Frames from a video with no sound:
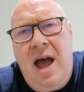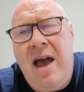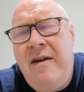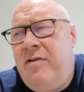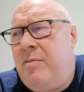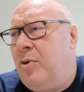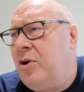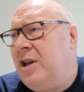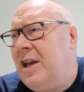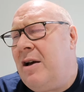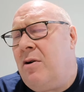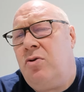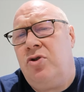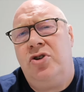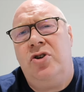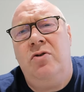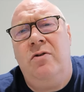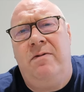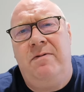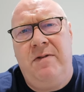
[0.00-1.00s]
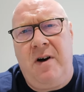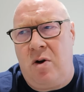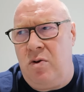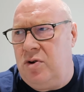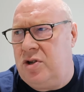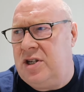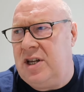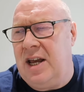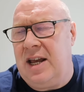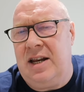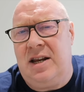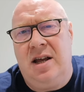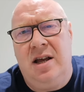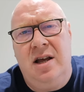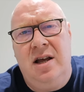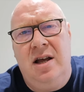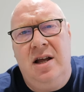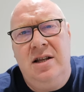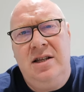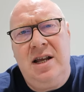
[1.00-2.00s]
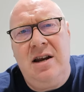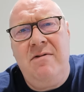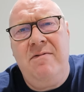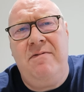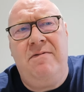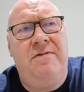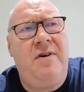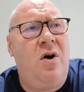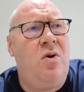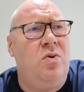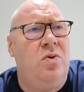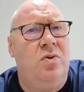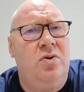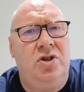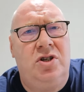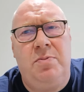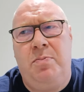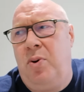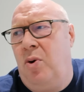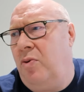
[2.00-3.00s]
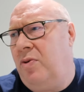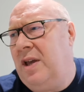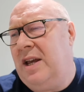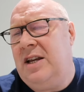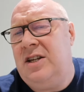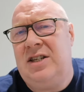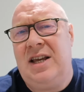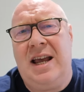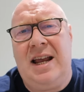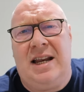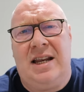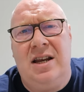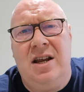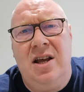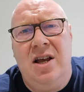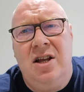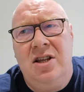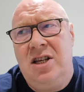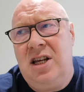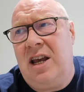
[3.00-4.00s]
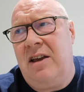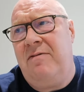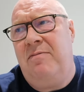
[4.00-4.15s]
Everybody else who voted didn't vote to put these in to